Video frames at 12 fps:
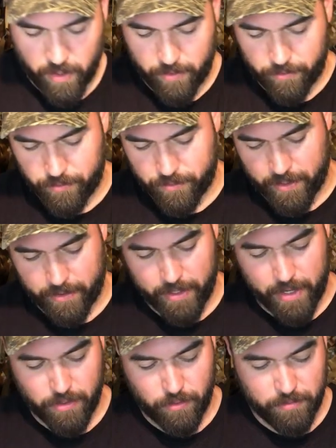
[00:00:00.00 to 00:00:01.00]
What are you
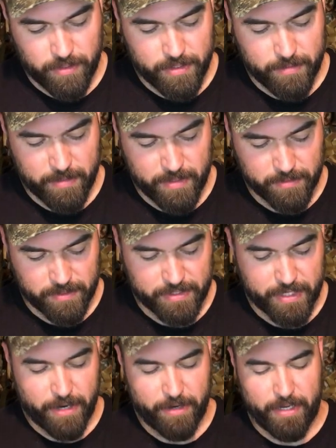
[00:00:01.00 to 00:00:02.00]
carrying it? And you need to be able to
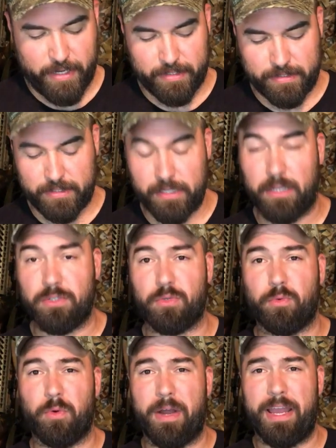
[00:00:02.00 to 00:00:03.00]
carry it in such
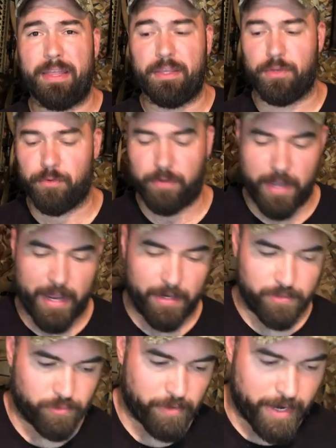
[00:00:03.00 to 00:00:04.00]
a way that you're
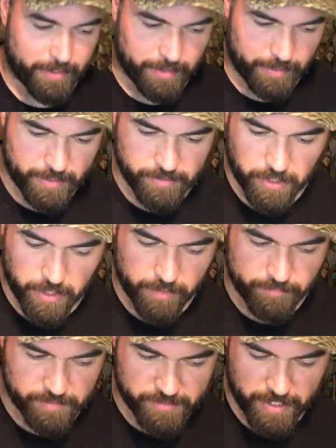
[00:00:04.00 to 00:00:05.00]
not attracting a
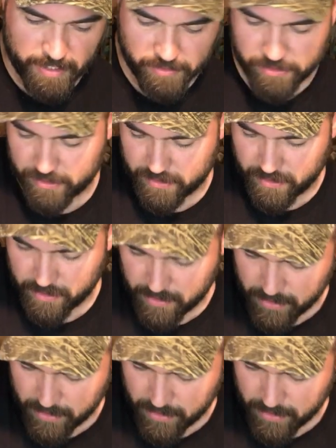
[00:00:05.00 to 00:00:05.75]
ton of attention.